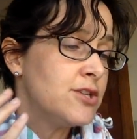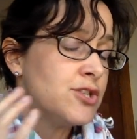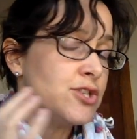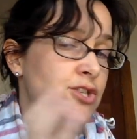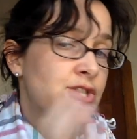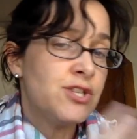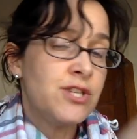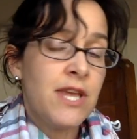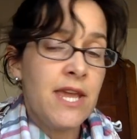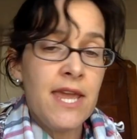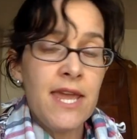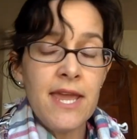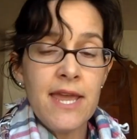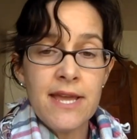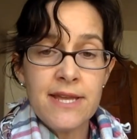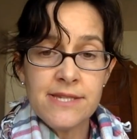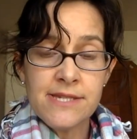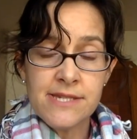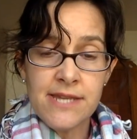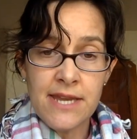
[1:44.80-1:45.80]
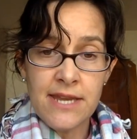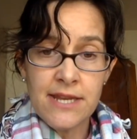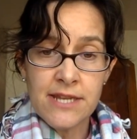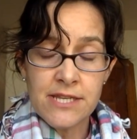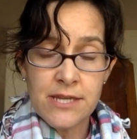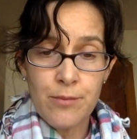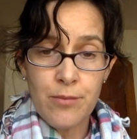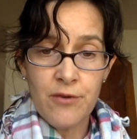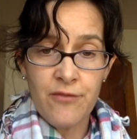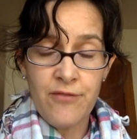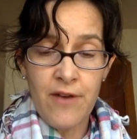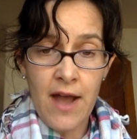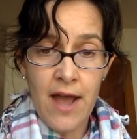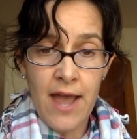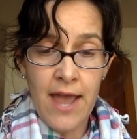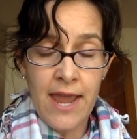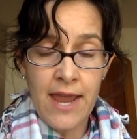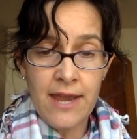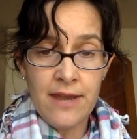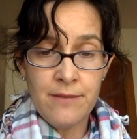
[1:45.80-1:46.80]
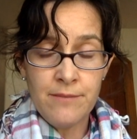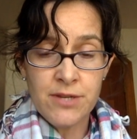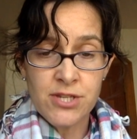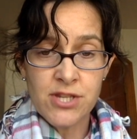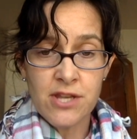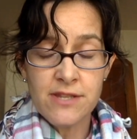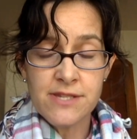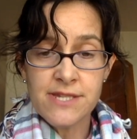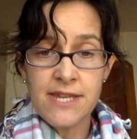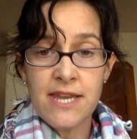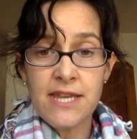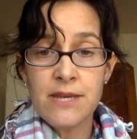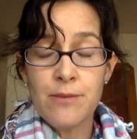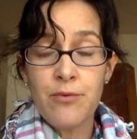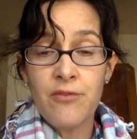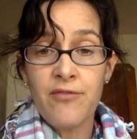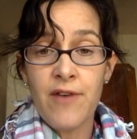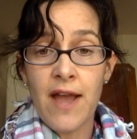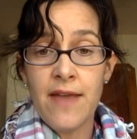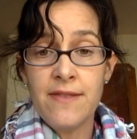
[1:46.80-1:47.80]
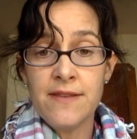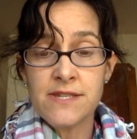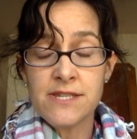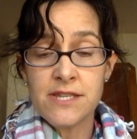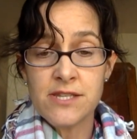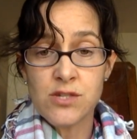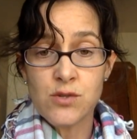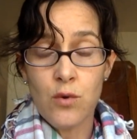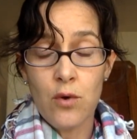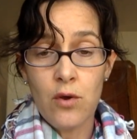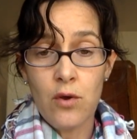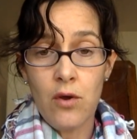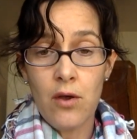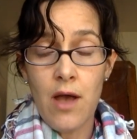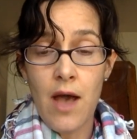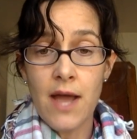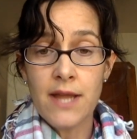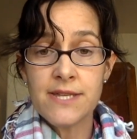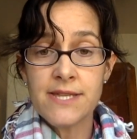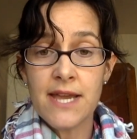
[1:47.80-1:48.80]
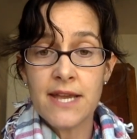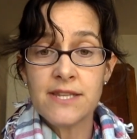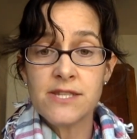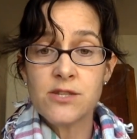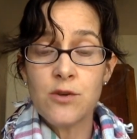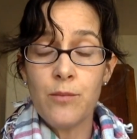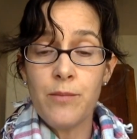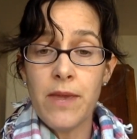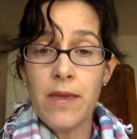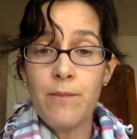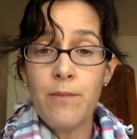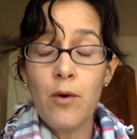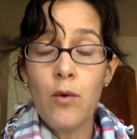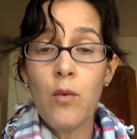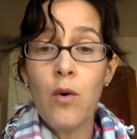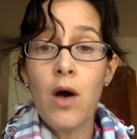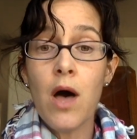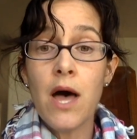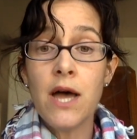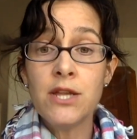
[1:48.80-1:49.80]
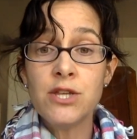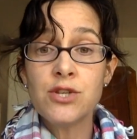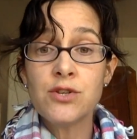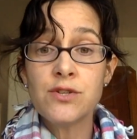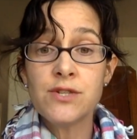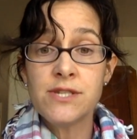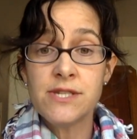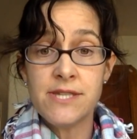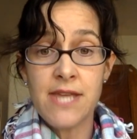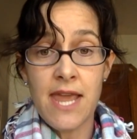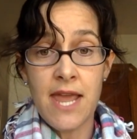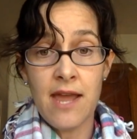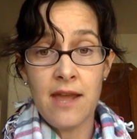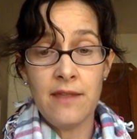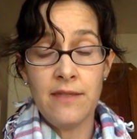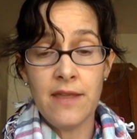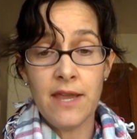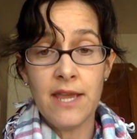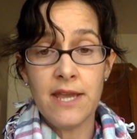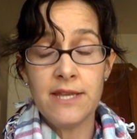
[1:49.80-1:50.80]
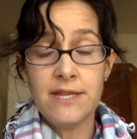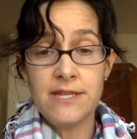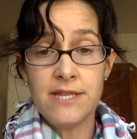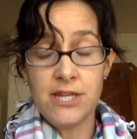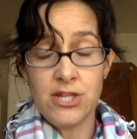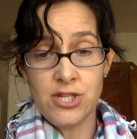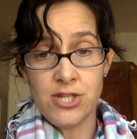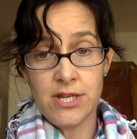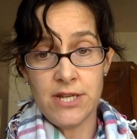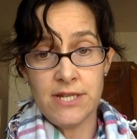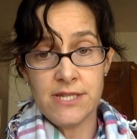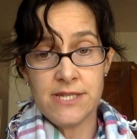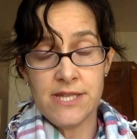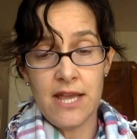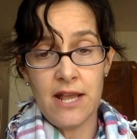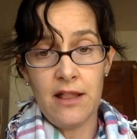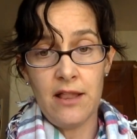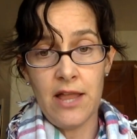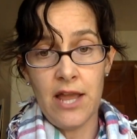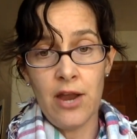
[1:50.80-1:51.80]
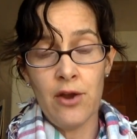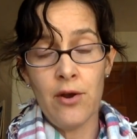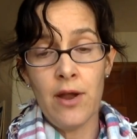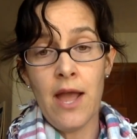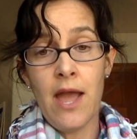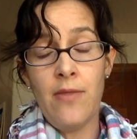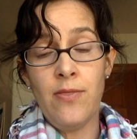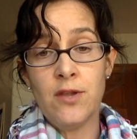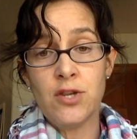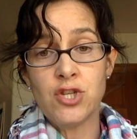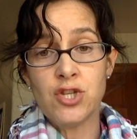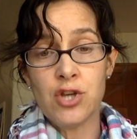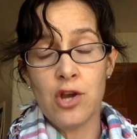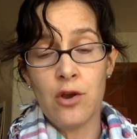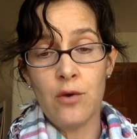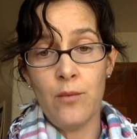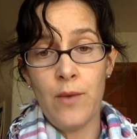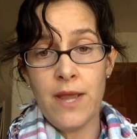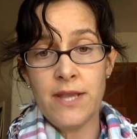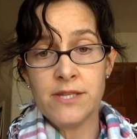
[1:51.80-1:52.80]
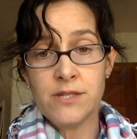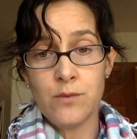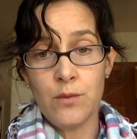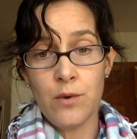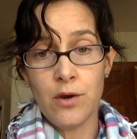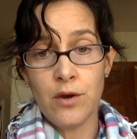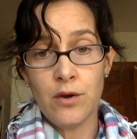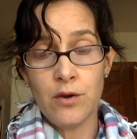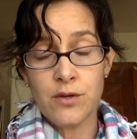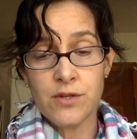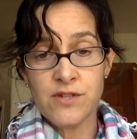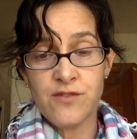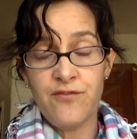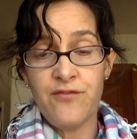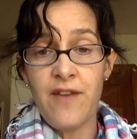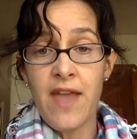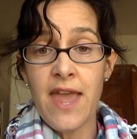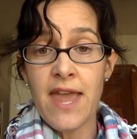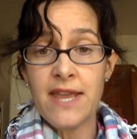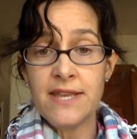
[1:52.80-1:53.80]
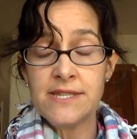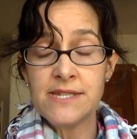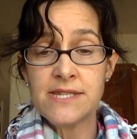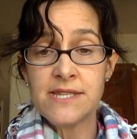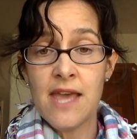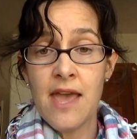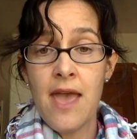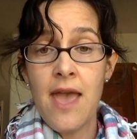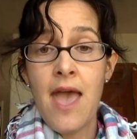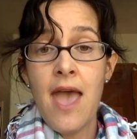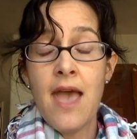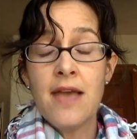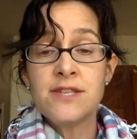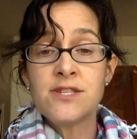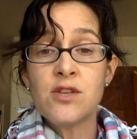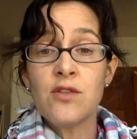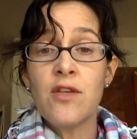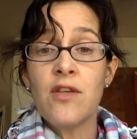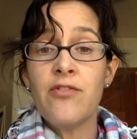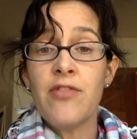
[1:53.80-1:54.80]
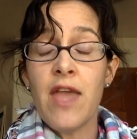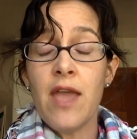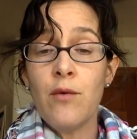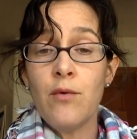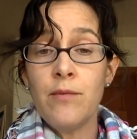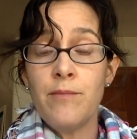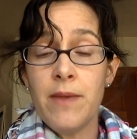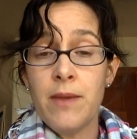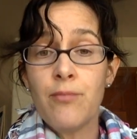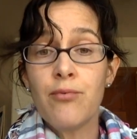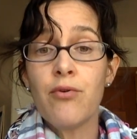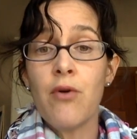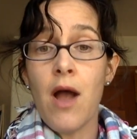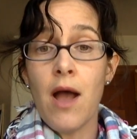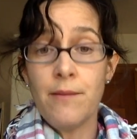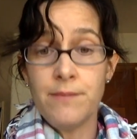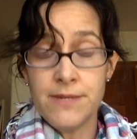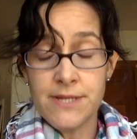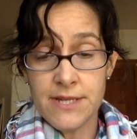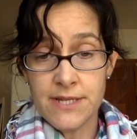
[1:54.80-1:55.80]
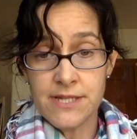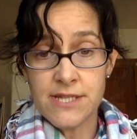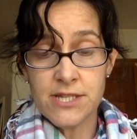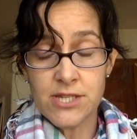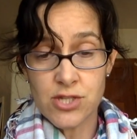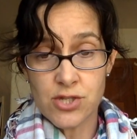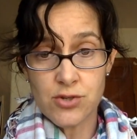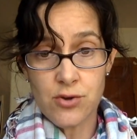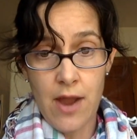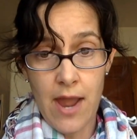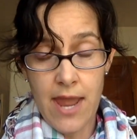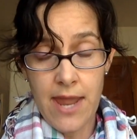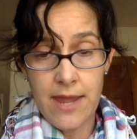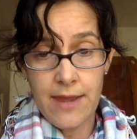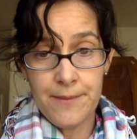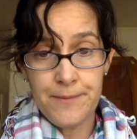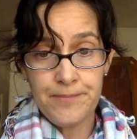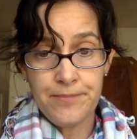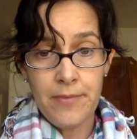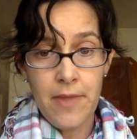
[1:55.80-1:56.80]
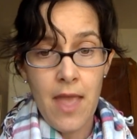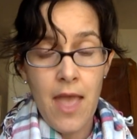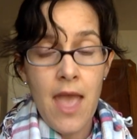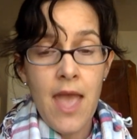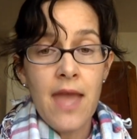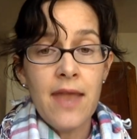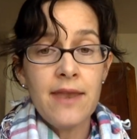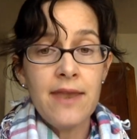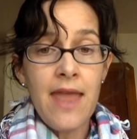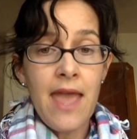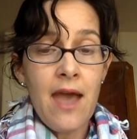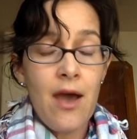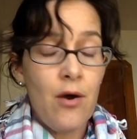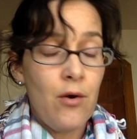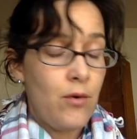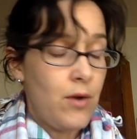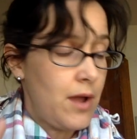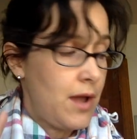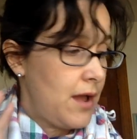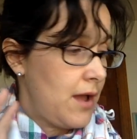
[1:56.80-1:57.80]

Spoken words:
Michelle's needing to provide this historical context so people will understand the conditions that Clara and the shirtwaist workers faced so that they would be prompted to strike. Now,